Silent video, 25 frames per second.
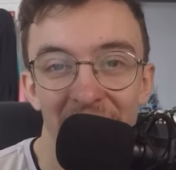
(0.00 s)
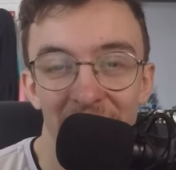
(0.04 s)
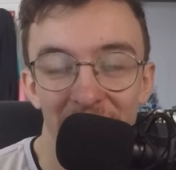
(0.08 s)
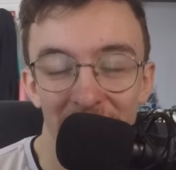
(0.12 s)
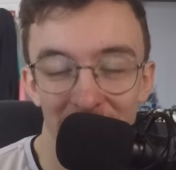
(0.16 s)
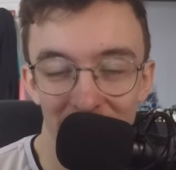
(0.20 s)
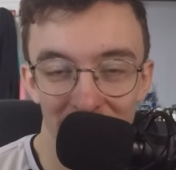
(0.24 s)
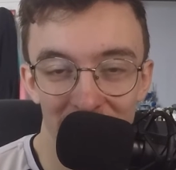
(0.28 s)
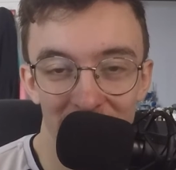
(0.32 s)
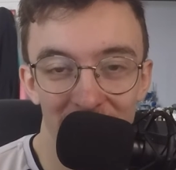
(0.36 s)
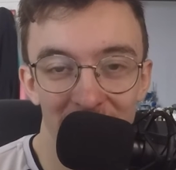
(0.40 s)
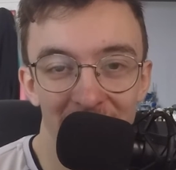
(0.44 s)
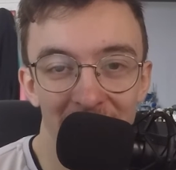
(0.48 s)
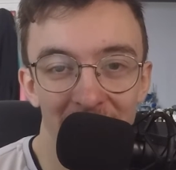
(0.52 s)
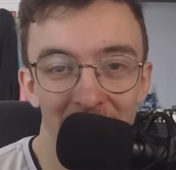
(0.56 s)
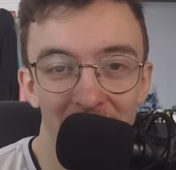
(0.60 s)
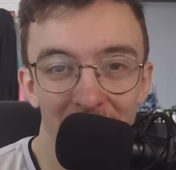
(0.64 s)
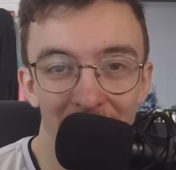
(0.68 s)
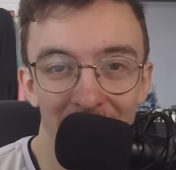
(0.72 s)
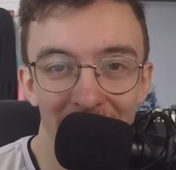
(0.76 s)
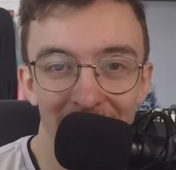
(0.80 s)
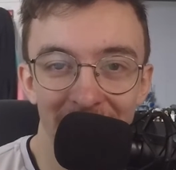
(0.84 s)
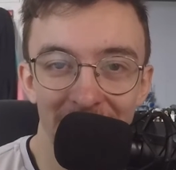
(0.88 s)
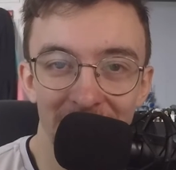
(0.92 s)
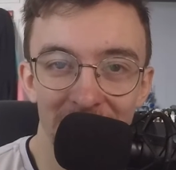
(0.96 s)
We'll see how
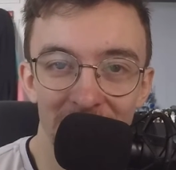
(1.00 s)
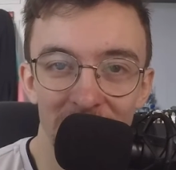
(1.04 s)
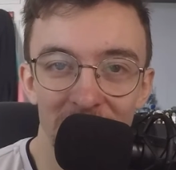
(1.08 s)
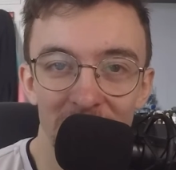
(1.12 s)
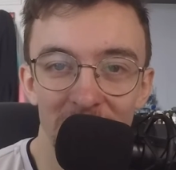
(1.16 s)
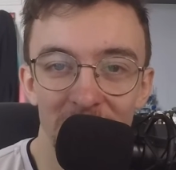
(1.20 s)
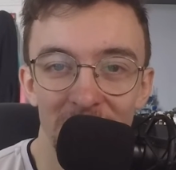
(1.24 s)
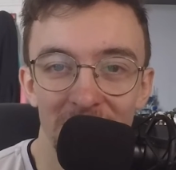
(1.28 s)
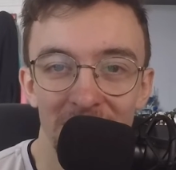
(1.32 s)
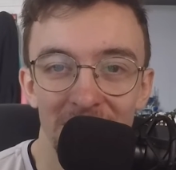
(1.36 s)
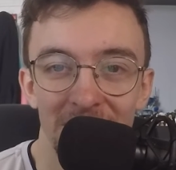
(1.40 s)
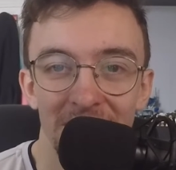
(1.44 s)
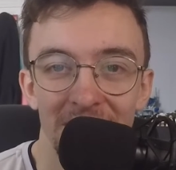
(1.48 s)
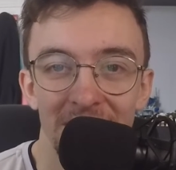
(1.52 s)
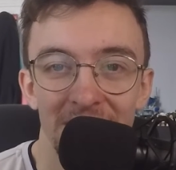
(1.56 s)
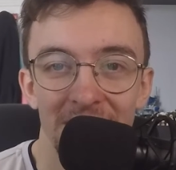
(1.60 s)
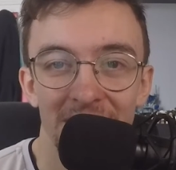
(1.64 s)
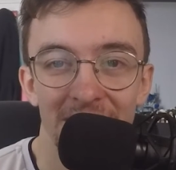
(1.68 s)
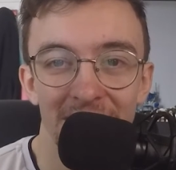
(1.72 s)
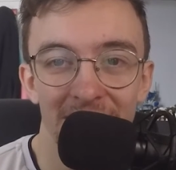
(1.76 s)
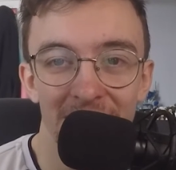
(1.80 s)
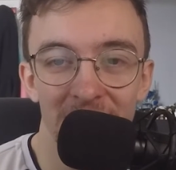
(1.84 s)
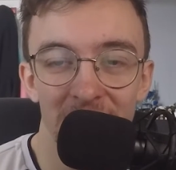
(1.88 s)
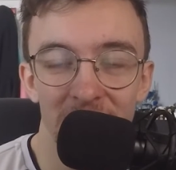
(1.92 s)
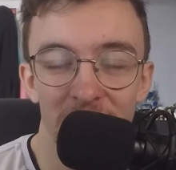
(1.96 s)
well I do
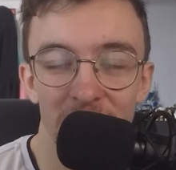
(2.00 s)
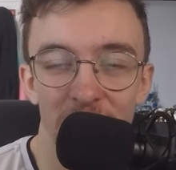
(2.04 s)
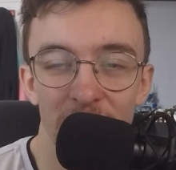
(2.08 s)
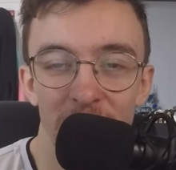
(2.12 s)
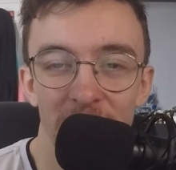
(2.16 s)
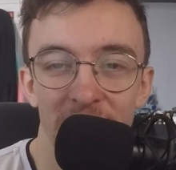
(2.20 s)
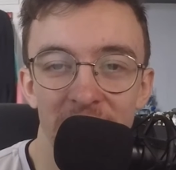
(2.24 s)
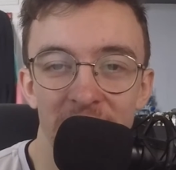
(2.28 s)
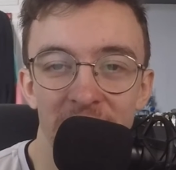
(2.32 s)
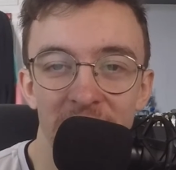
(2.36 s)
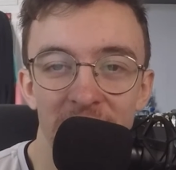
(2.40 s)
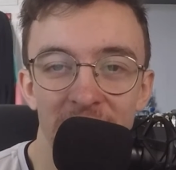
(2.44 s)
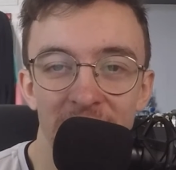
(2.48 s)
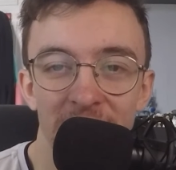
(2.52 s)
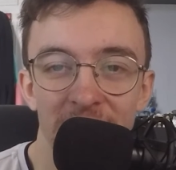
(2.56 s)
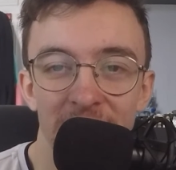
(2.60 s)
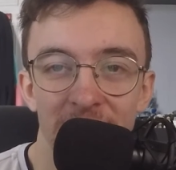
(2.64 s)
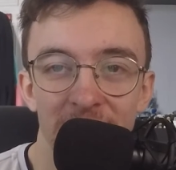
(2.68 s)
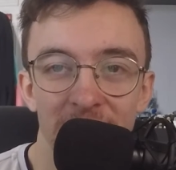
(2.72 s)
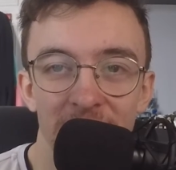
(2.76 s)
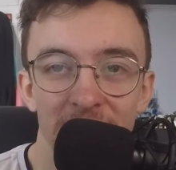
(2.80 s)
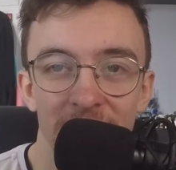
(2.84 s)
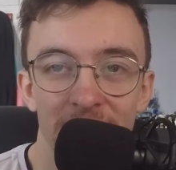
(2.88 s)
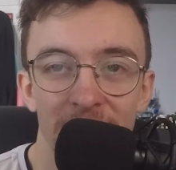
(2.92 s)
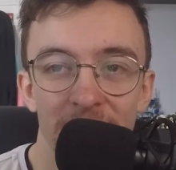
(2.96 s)
in the coming
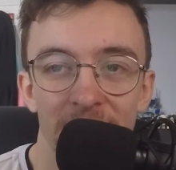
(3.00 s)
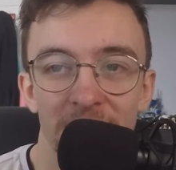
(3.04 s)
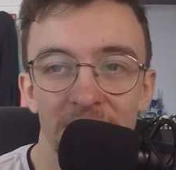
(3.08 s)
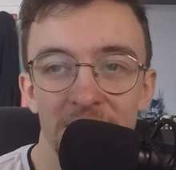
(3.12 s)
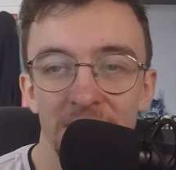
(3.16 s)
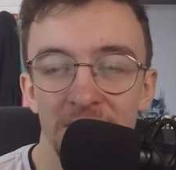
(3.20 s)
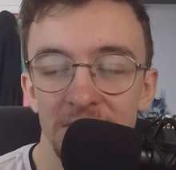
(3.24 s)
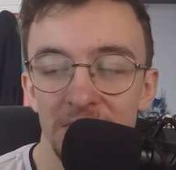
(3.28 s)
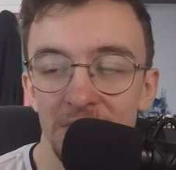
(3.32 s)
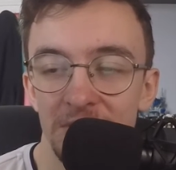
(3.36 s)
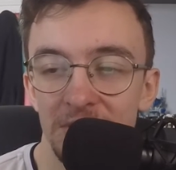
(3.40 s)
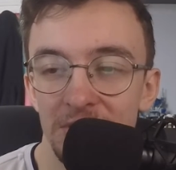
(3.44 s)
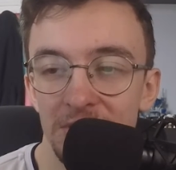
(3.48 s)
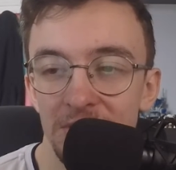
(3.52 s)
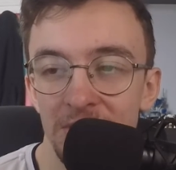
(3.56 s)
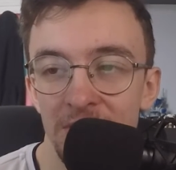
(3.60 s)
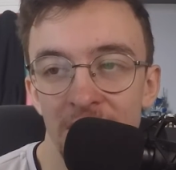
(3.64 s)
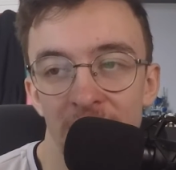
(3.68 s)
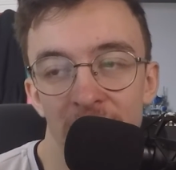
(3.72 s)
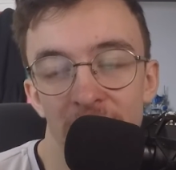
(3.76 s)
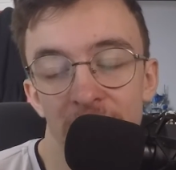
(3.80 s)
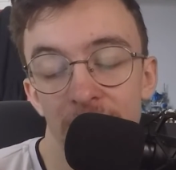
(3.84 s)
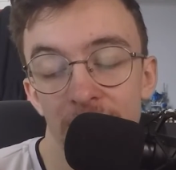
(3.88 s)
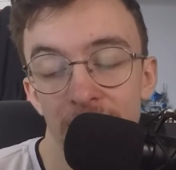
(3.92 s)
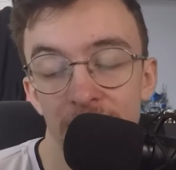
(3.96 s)
season, because, you
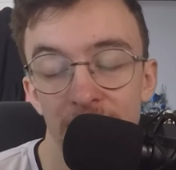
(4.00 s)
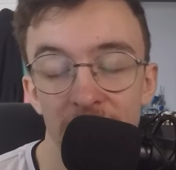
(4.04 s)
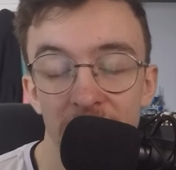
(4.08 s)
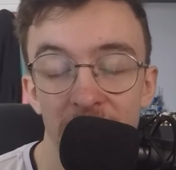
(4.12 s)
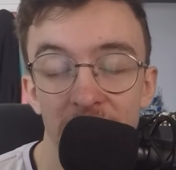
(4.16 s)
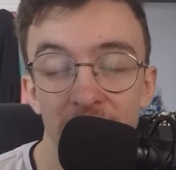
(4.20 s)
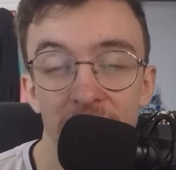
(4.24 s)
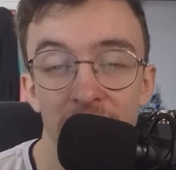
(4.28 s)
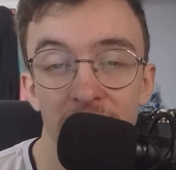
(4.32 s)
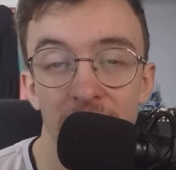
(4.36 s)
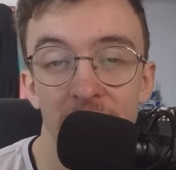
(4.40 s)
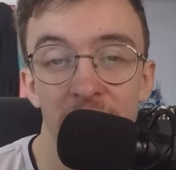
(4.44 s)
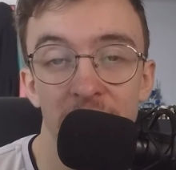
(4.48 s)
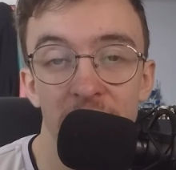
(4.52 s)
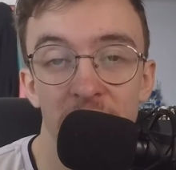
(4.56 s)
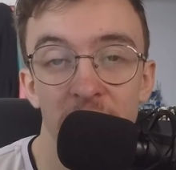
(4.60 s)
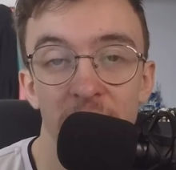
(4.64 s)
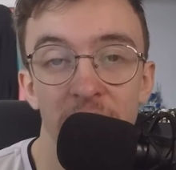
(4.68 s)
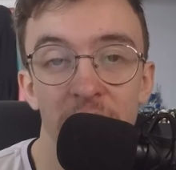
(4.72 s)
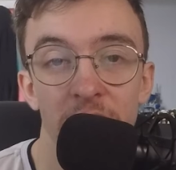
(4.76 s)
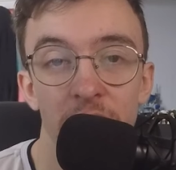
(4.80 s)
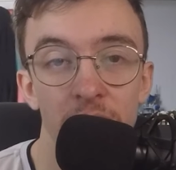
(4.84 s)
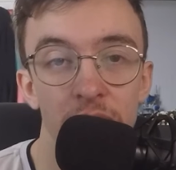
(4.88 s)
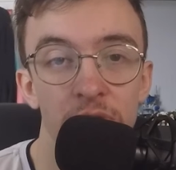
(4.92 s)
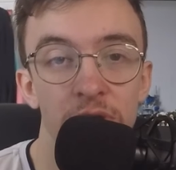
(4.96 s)
know, it's
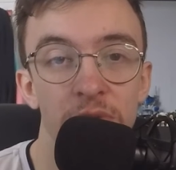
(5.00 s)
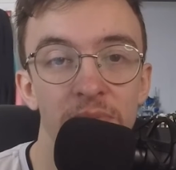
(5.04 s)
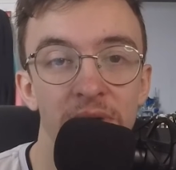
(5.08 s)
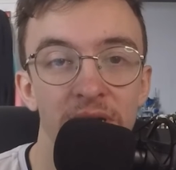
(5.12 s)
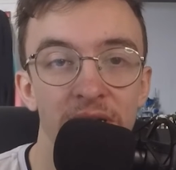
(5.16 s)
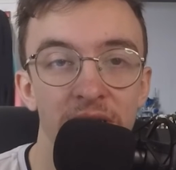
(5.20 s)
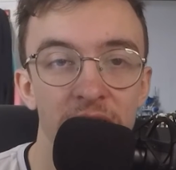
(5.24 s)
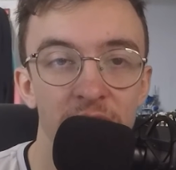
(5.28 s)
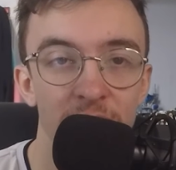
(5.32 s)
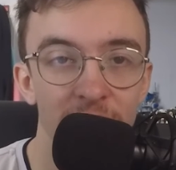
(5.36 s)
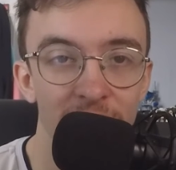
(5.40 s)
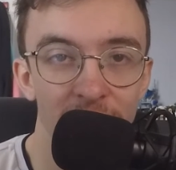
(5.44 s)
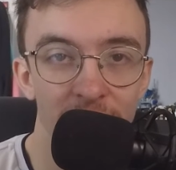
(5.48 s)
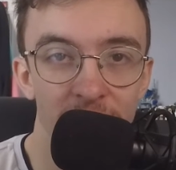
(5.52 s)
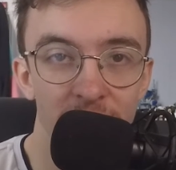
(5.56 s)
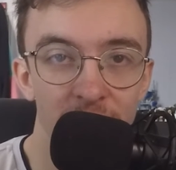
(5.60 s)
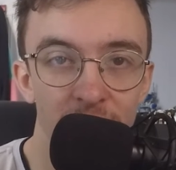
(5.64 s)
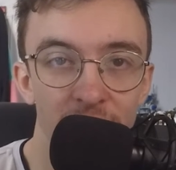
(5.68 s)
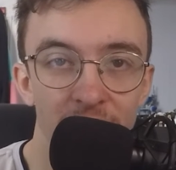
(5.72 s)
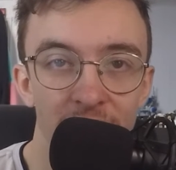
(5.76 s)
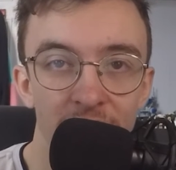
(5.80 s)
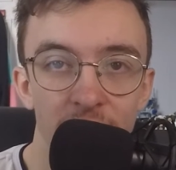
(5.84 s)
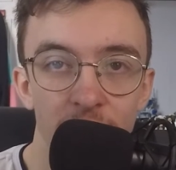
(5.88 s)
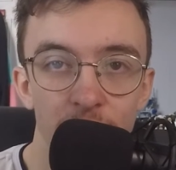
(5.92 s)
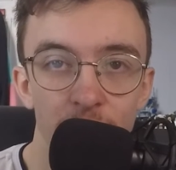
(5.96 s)
something new to me, something I'm still
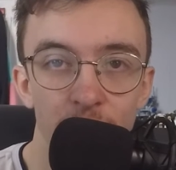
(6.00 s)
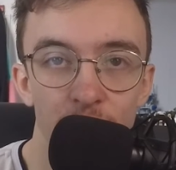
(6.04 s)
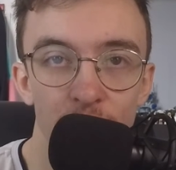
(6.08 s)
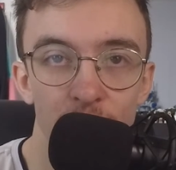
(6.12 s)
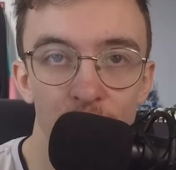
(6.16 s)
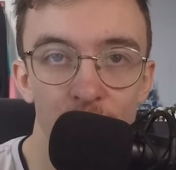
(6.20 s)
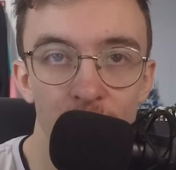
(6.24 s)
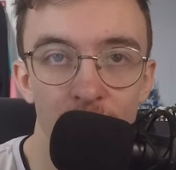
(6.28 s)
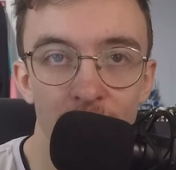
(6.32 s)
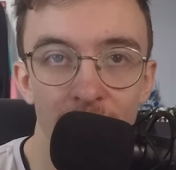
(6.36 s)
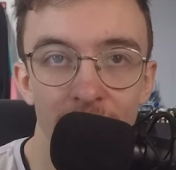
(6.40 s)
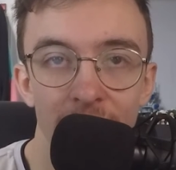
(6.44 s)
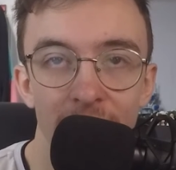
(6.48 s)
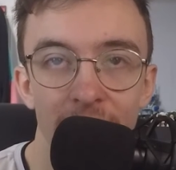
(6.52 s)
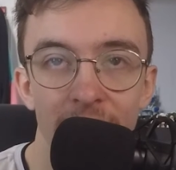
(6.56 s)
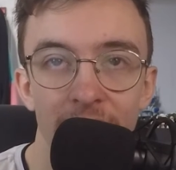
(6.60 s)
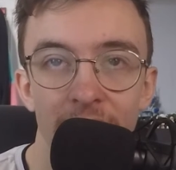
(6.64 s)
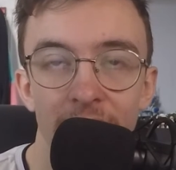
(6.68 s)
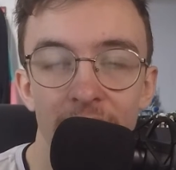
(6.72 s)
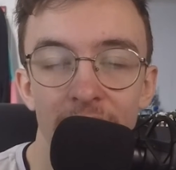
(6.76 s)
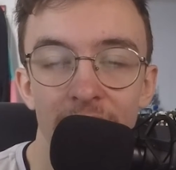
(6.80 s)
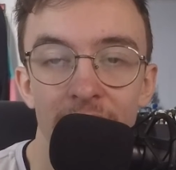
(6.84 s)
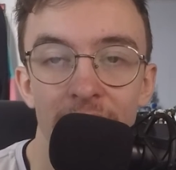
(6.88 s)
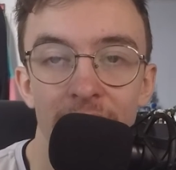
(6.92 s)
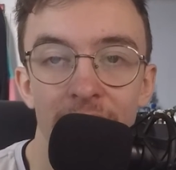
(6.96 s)
getting used to,
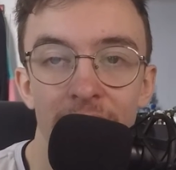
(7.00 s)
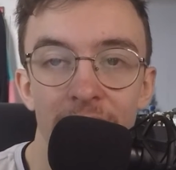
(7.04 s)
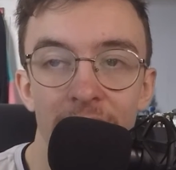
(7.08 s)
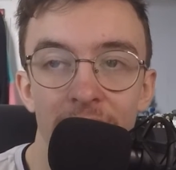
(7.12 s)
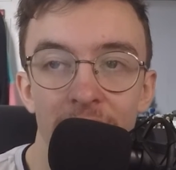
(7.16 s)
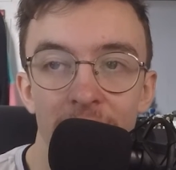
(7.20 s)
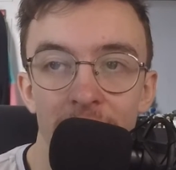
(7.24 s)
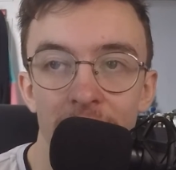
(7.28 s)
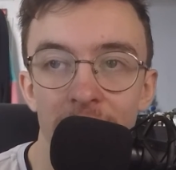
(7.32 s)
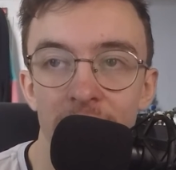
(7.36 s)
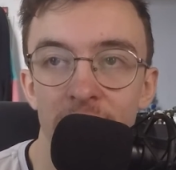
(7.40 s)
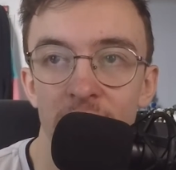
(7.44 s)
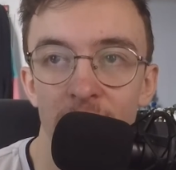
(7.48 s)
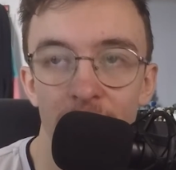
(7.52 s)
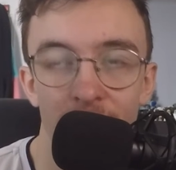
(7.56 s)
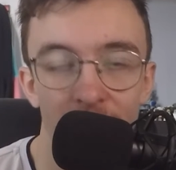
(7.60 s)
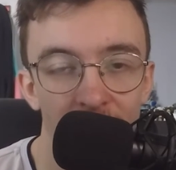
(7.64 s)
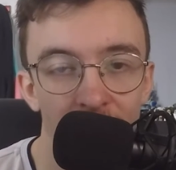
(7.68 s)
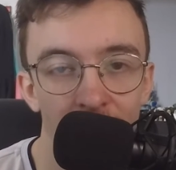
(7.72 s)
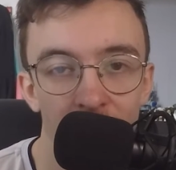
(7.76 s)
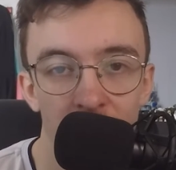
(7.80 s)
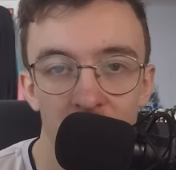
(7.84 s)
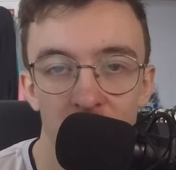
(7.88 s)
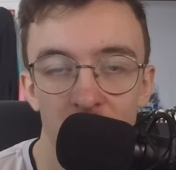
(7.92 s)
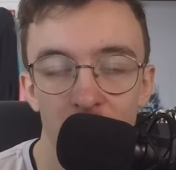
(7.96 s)

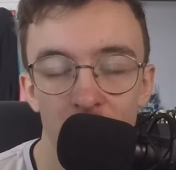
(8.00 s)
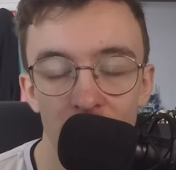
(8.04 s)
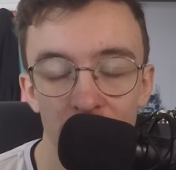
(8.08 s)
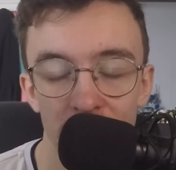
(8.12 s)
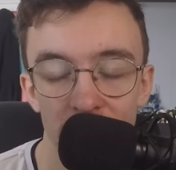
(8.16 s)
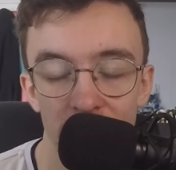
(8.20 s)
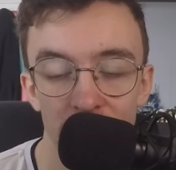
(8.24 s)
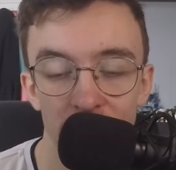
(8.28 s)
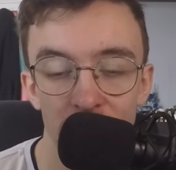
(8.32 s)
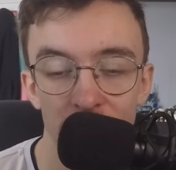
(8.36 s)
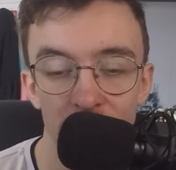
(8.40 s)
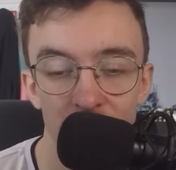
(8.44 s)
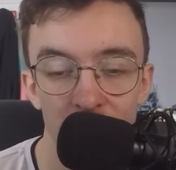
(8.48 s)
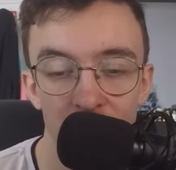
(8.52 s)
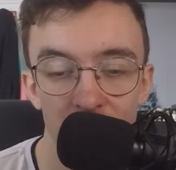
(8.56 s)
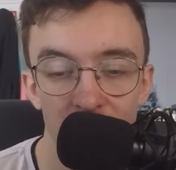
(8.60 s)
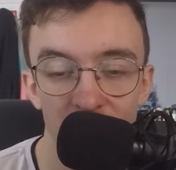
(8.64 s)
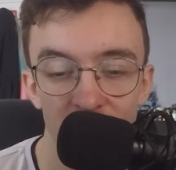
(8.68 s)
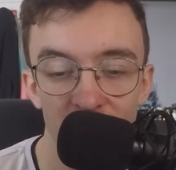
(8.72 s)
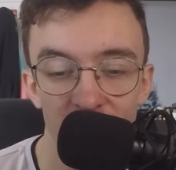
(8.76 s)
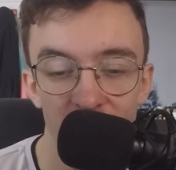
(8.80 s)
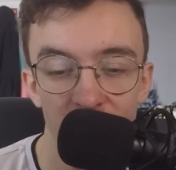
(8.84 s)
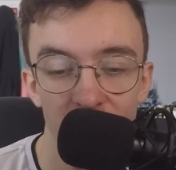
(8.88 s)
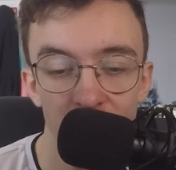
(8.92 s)
comparing squads and stuff.